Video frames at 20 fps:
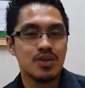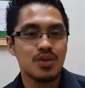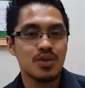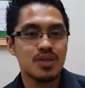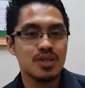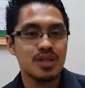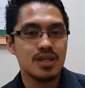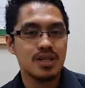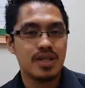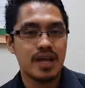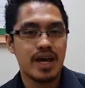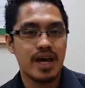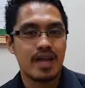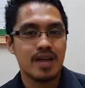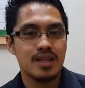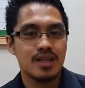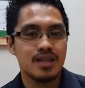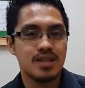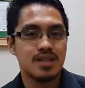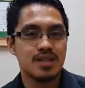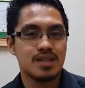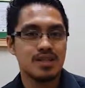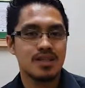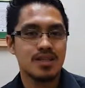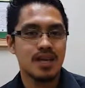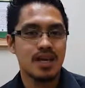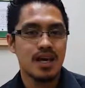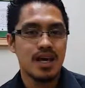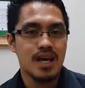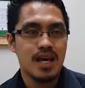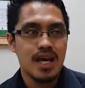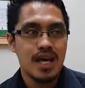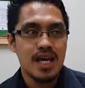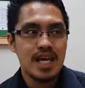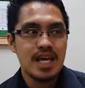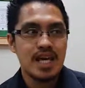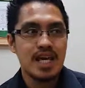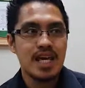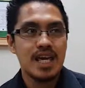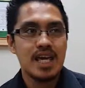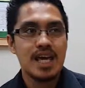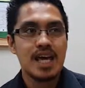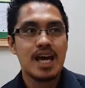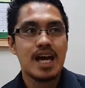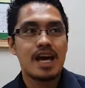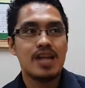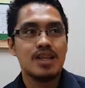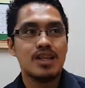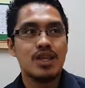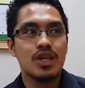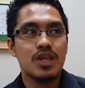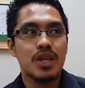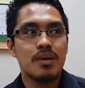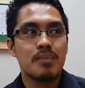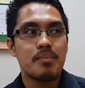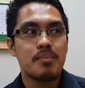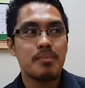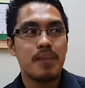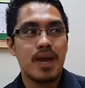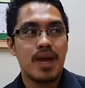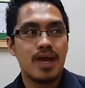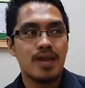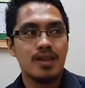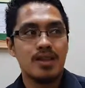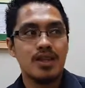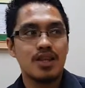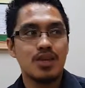use his hands, he can paint